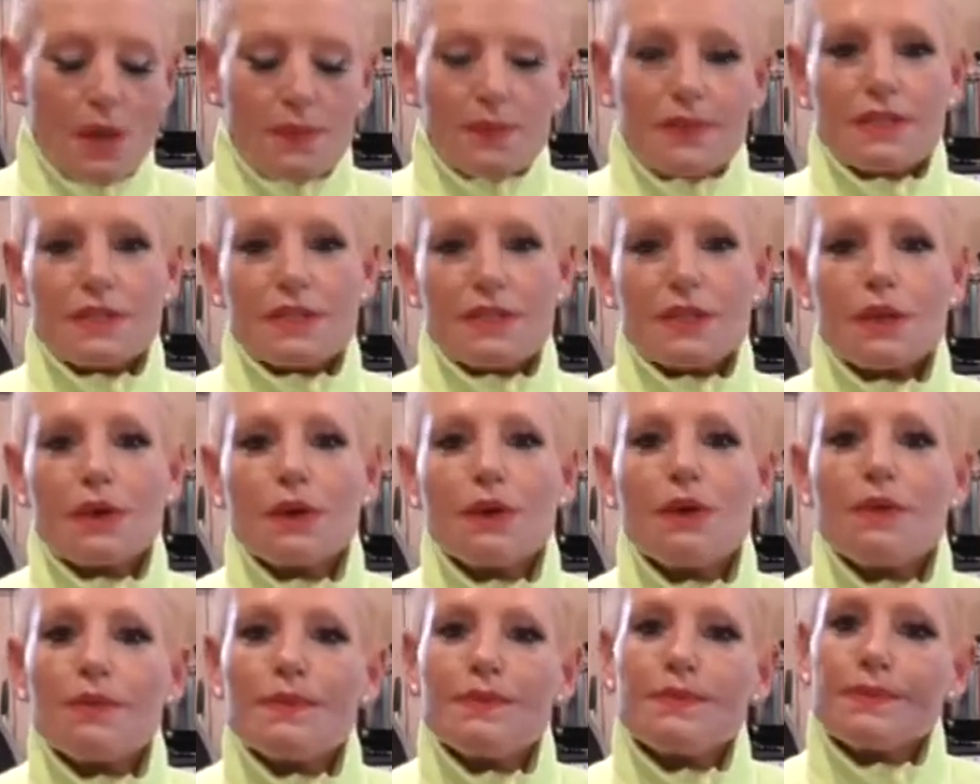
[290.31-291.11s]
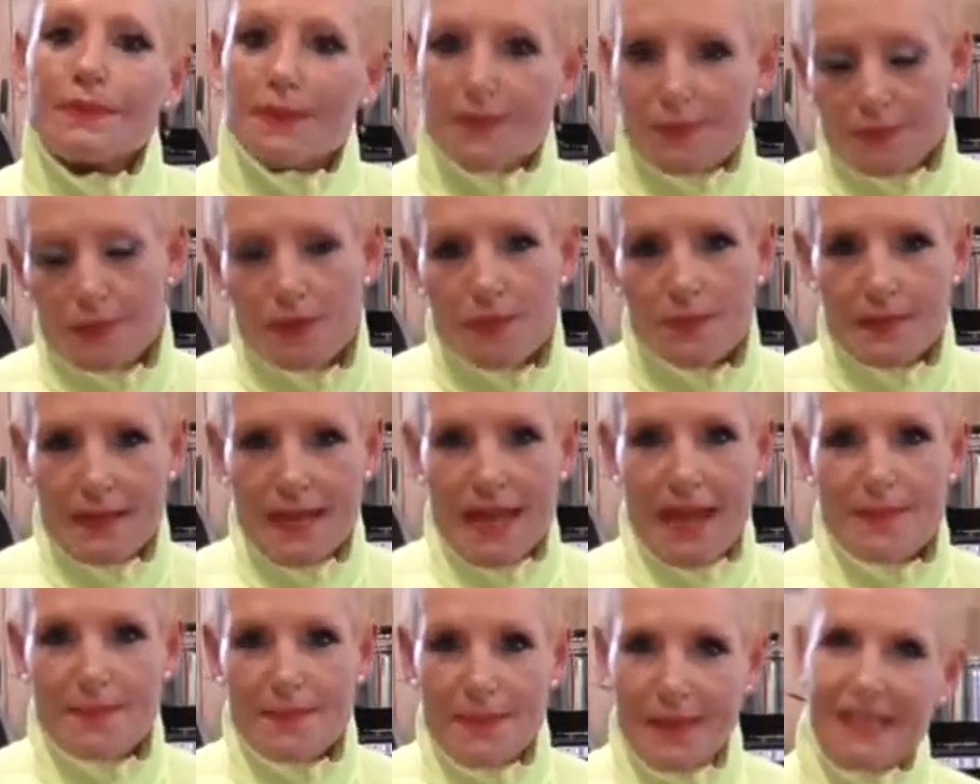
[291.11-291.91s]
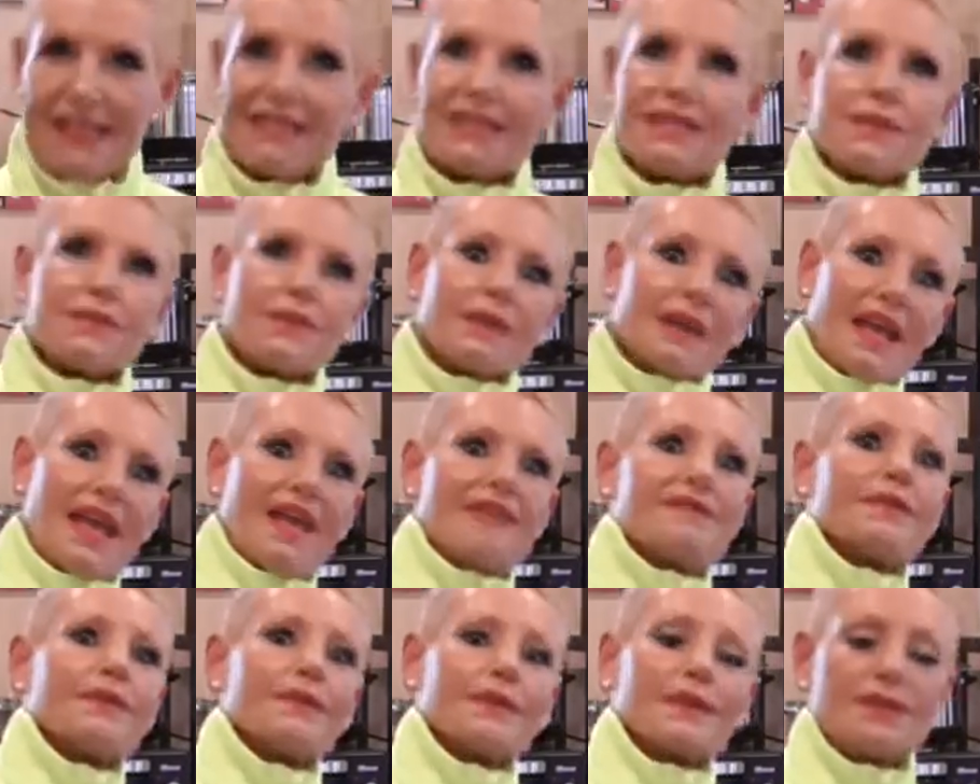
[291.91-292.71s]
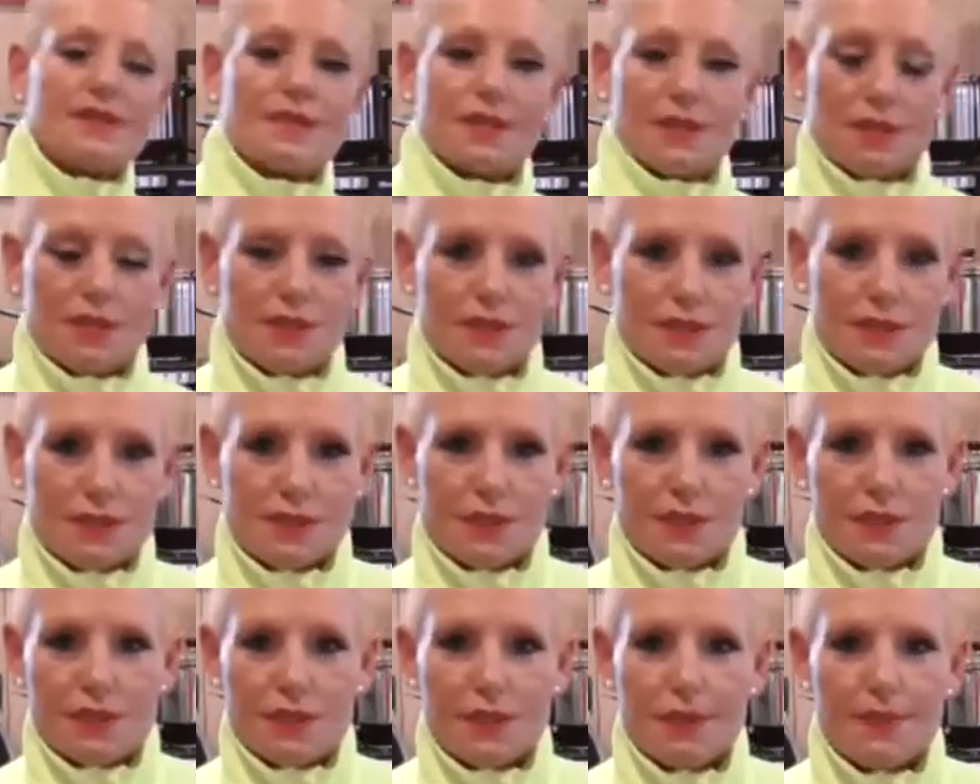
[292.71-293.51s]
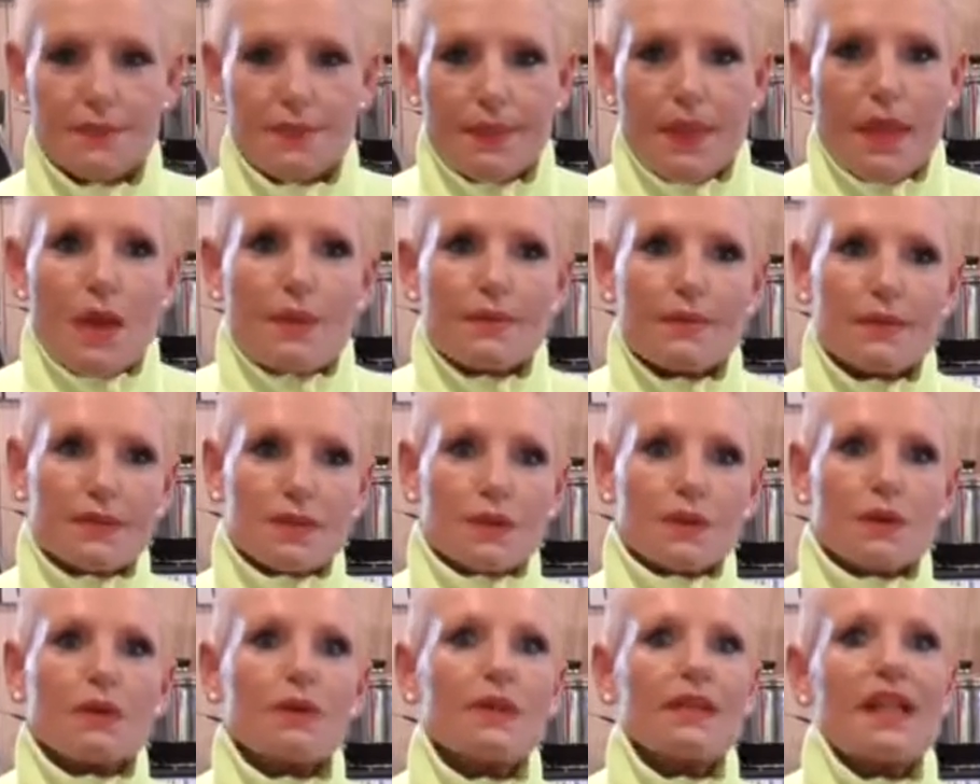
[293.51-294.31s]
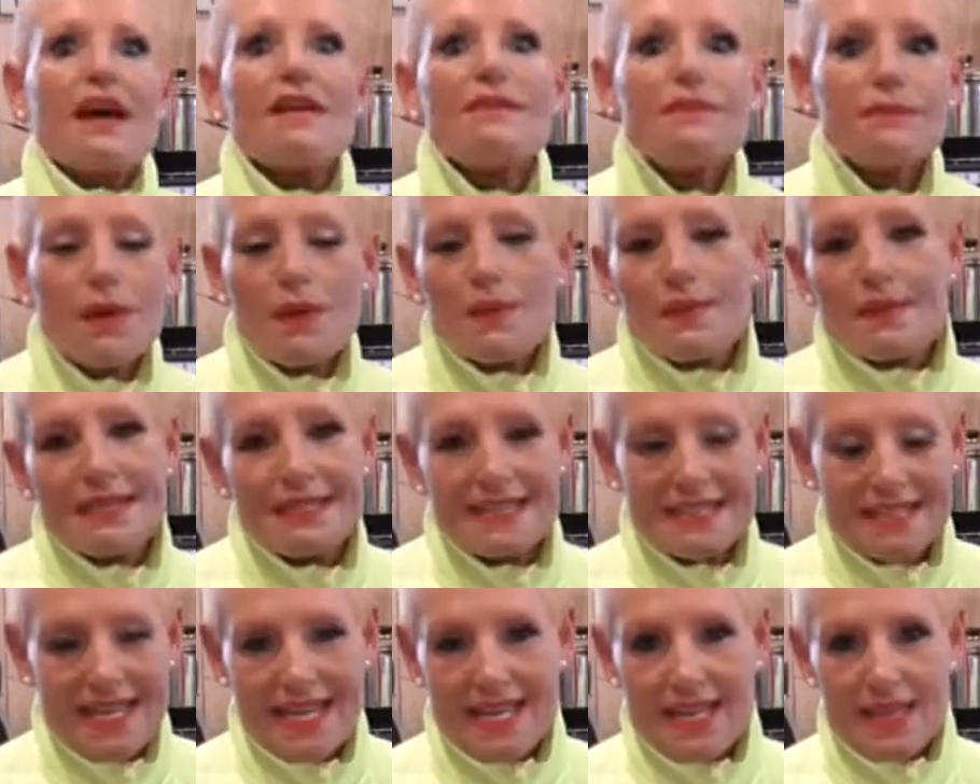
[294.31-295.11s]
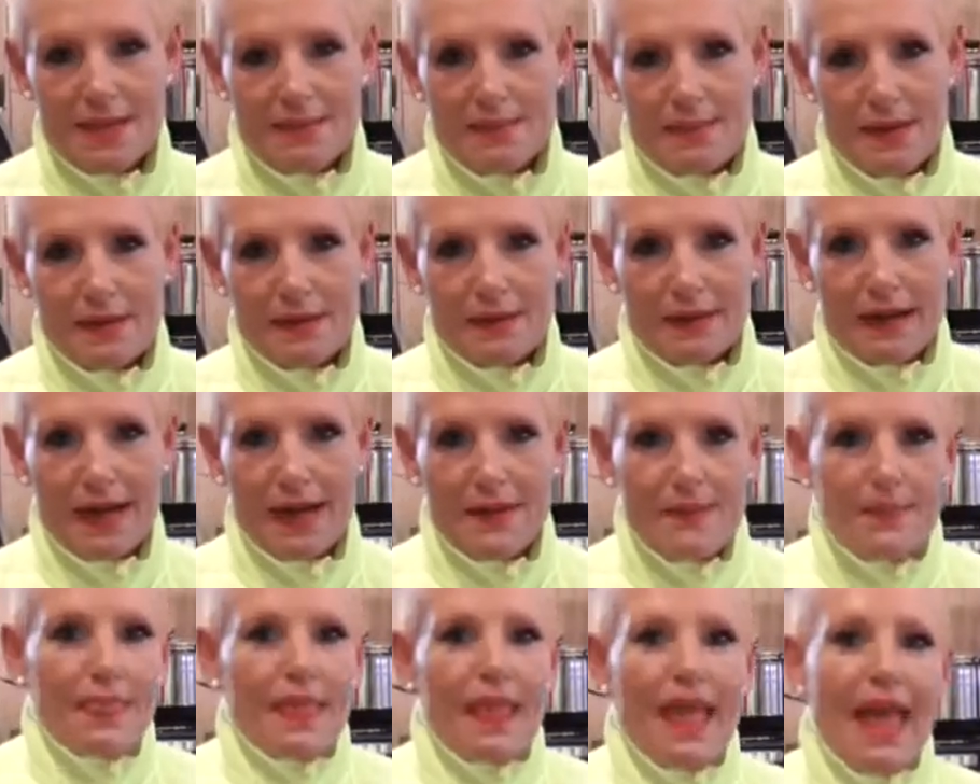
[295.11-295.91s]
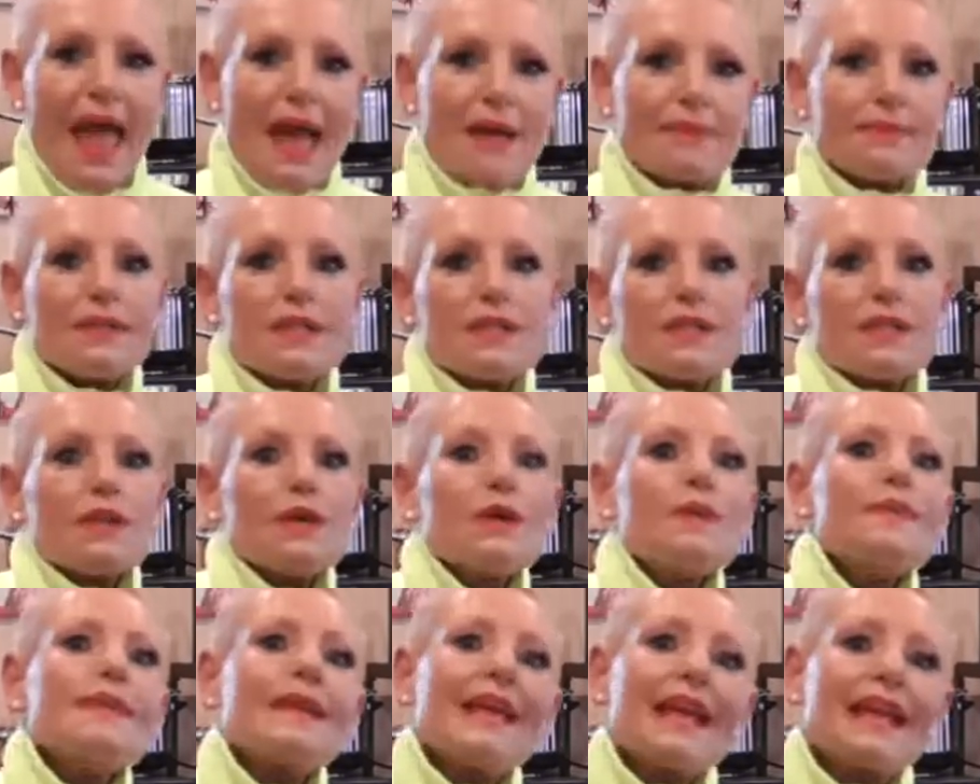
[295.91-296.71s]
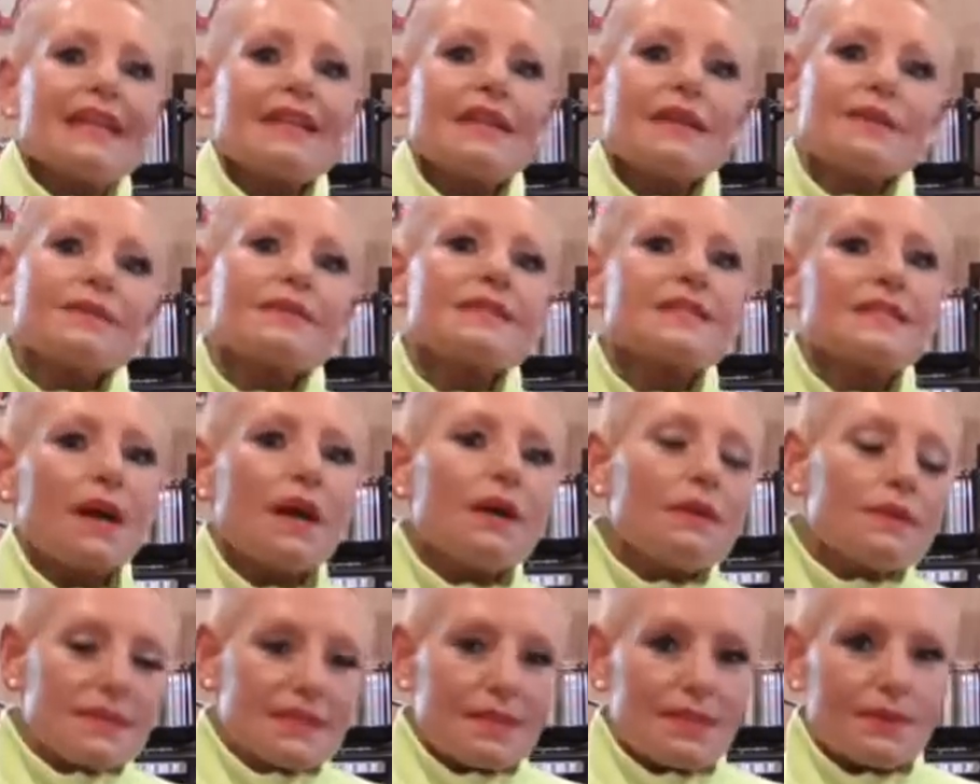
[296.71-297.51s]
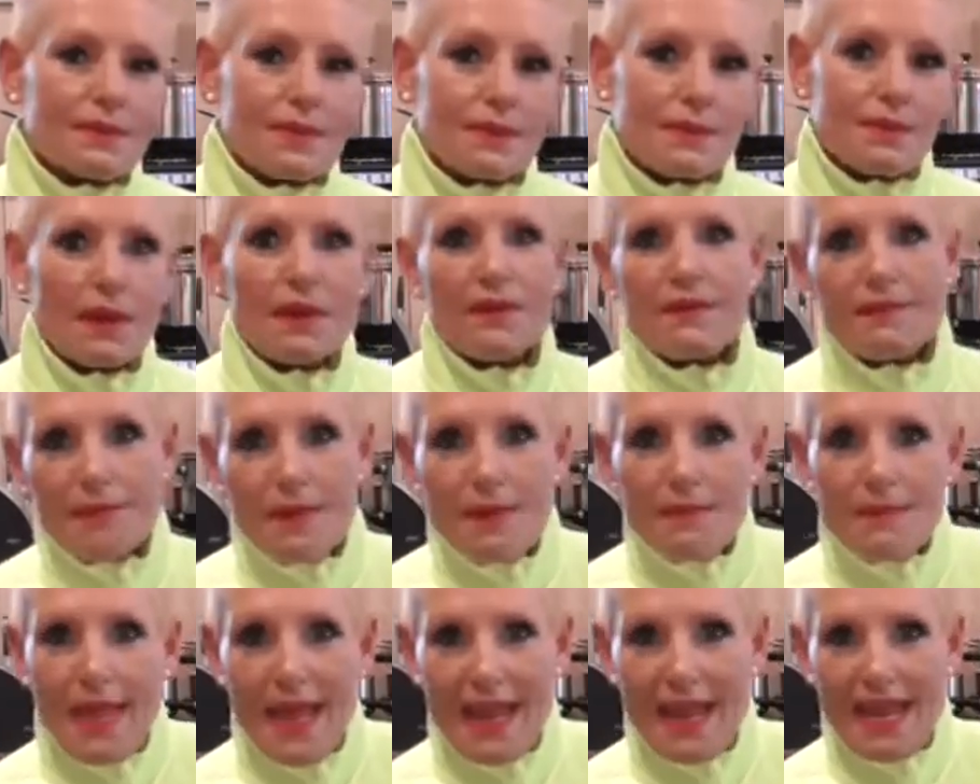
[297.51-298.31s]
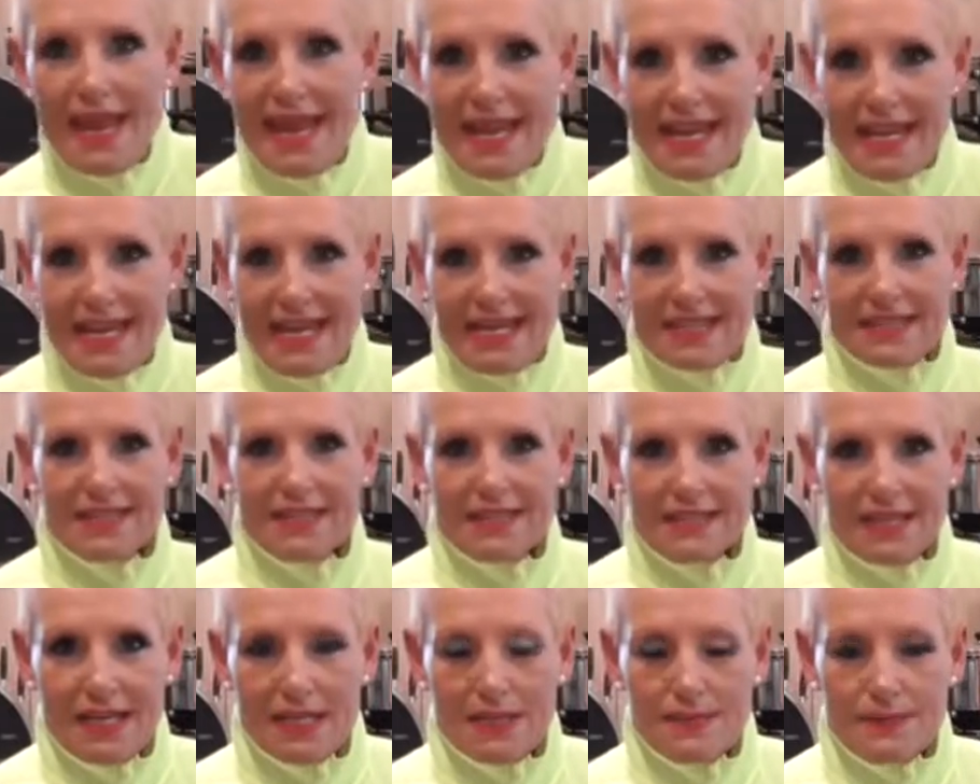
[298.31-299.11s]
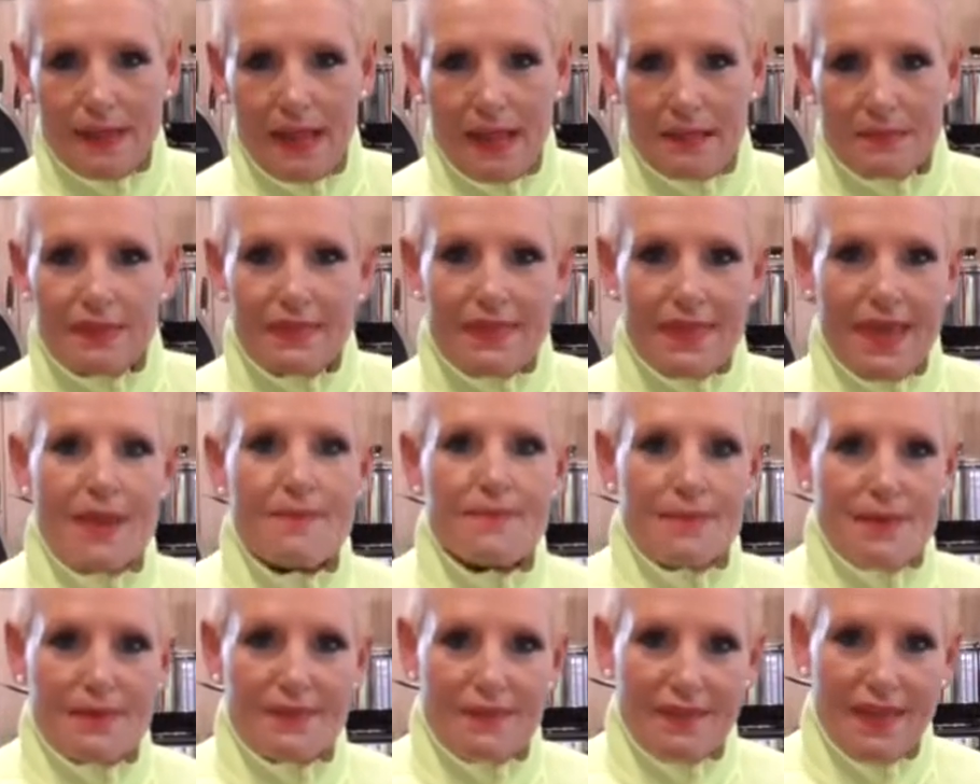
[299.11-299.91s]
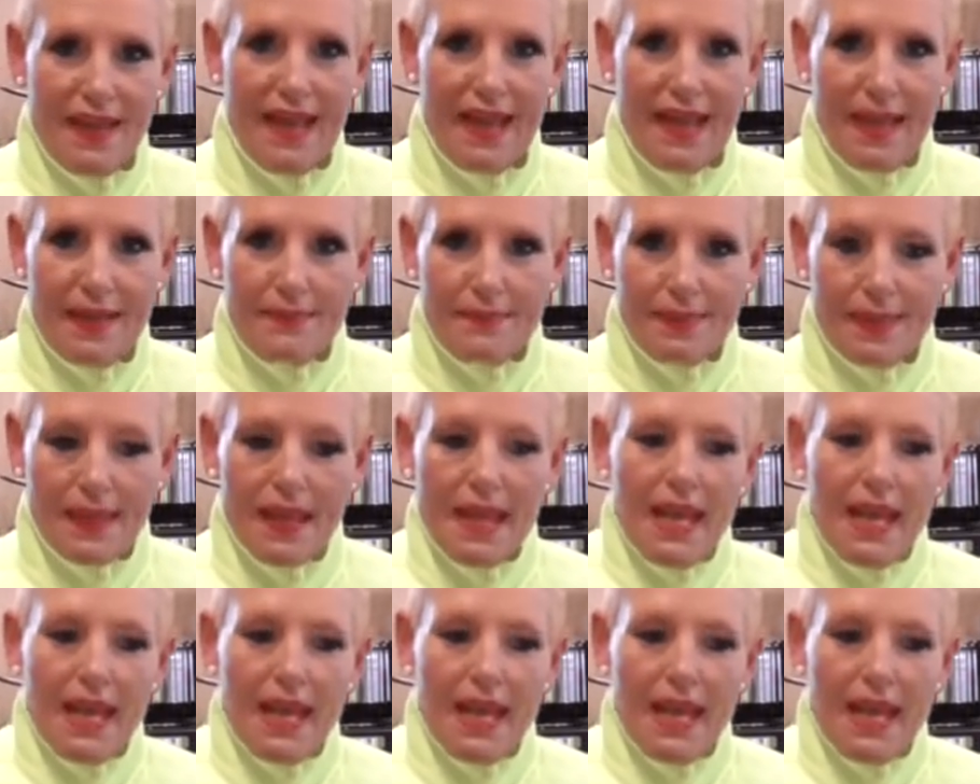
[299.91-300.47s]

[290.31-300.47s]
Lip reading: We should all perform at our best or whatever we choose to do. We should all love what we see in the mirror, and we should all be getting the results that we want from that eating and exercise plan. Would that be fair?